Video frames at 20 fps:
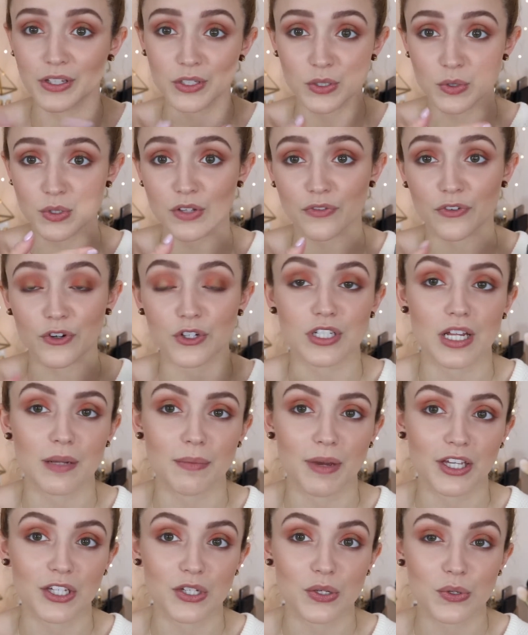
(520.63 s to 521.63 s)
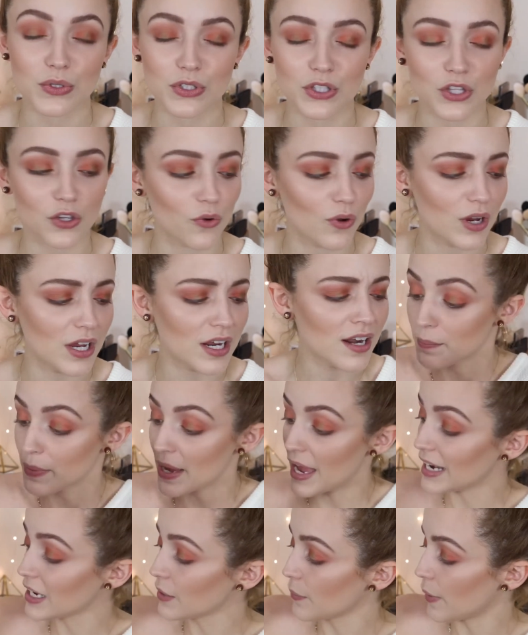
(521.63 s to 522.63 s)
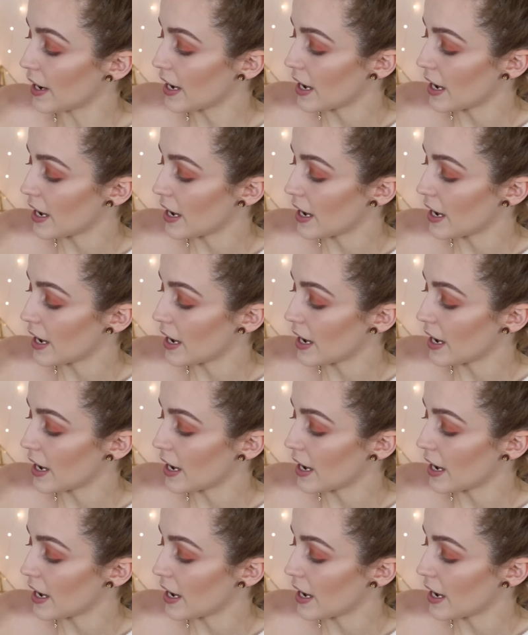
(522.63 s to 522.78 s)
This was the first time I used the green. But anyway,